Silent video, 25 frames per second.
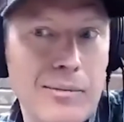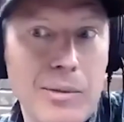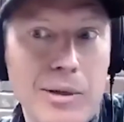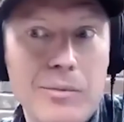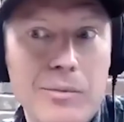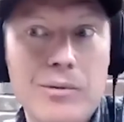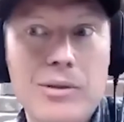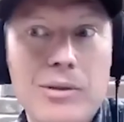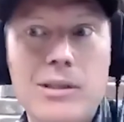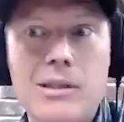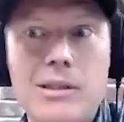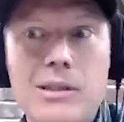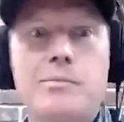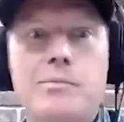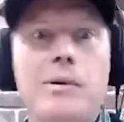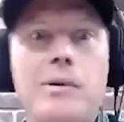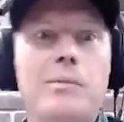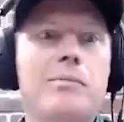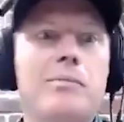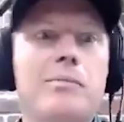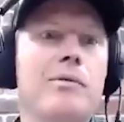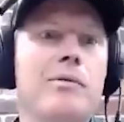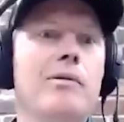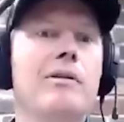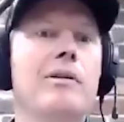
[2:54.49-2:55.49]
I'm able to see
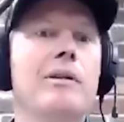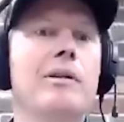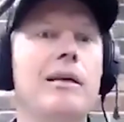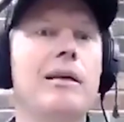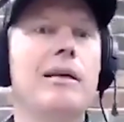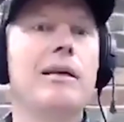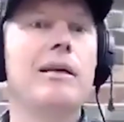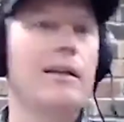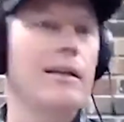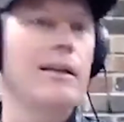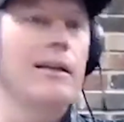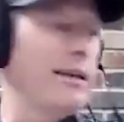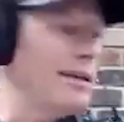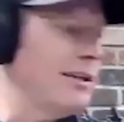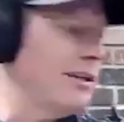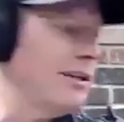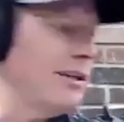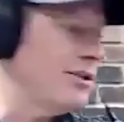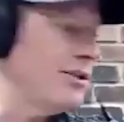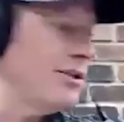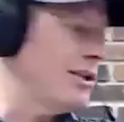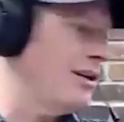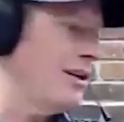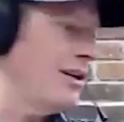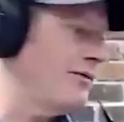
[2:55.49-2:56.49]
people like
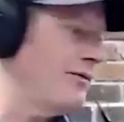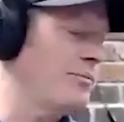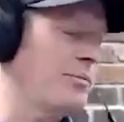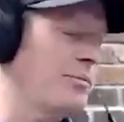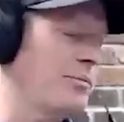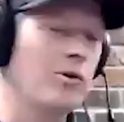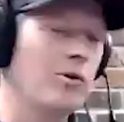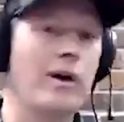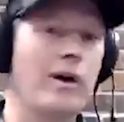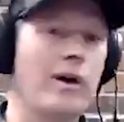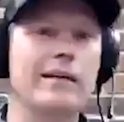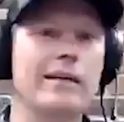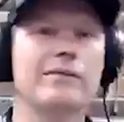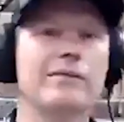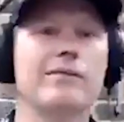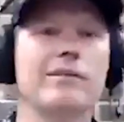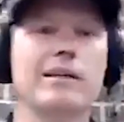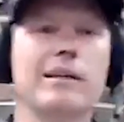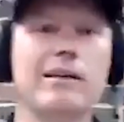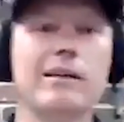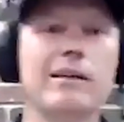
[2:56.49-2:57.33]
yourself proactively